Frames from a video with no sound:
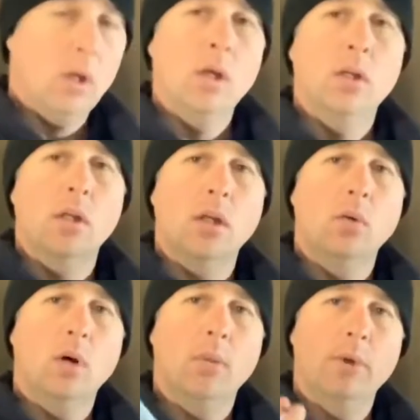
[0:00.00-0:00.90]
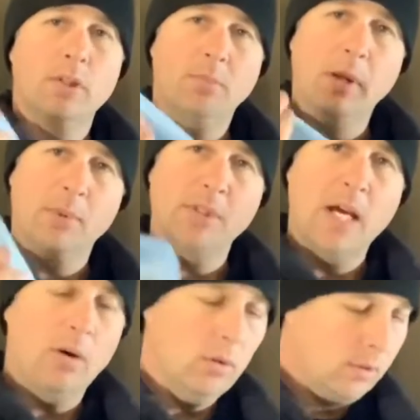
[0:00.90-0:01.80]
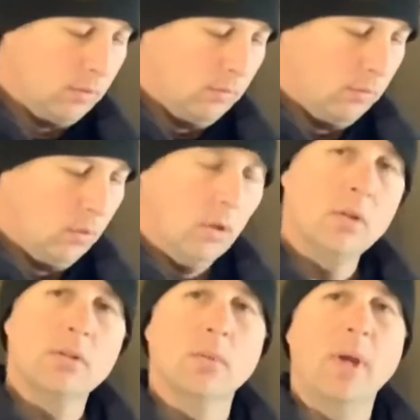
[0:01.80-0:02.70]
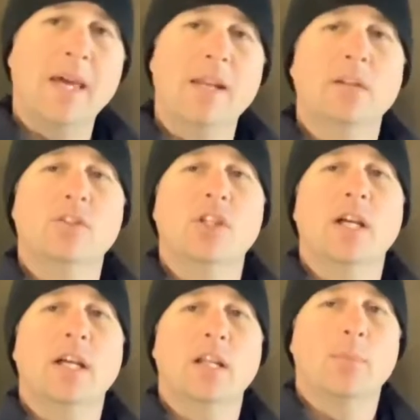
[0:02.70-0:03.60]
You're gonna want a bunch of paper towels, some NLGI number